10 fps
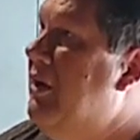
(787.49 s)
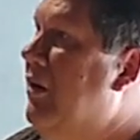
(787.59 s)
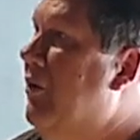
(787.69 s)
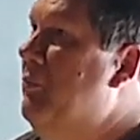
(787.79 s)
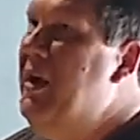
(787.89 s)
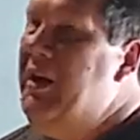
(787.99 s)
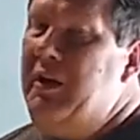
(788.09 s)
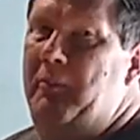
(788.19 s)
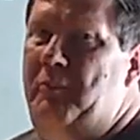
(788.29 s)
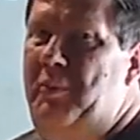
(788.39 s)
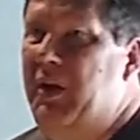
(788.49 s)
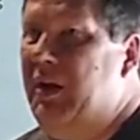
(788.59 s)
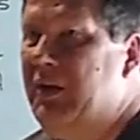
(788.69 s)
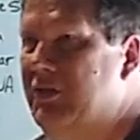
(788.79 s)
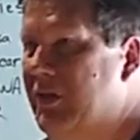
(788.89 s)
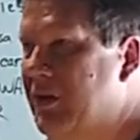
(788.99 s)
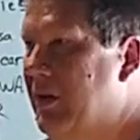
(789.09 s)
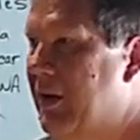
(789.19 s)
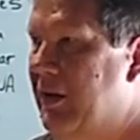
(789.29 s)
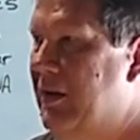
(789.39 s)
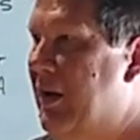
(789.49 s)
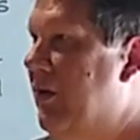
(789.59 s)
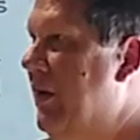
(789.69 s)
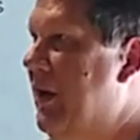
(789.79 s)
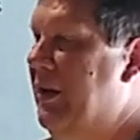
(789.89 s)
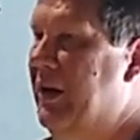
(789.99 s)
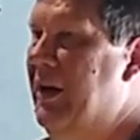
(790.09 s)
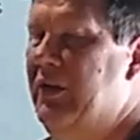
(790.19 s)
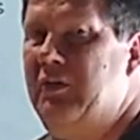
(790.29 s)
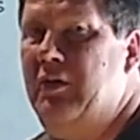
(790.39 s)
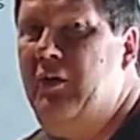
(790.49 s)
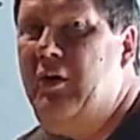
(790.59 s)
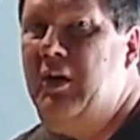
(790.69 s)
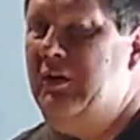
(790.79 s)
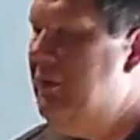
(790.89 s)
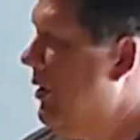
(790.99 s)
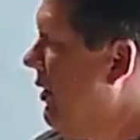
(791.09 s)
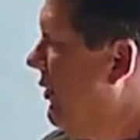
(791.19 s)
you know, made a bitch, and you know, now the guy's gone.